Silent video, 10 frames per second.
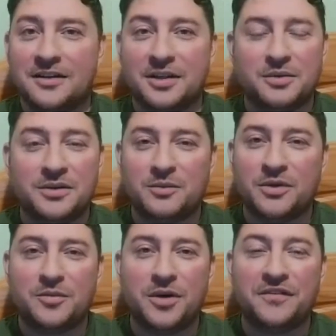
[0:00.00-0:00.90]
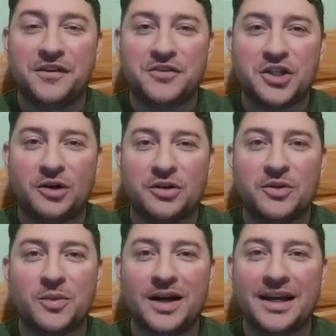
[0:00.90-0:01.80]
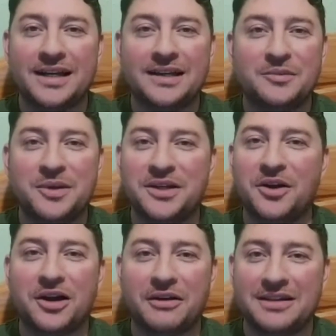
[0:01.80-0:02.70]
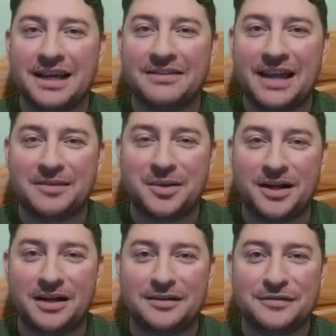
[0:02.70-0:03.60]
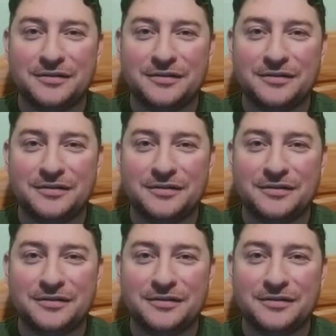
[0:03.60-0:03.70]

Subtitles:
With my 5th child on the way, we're not going down that path.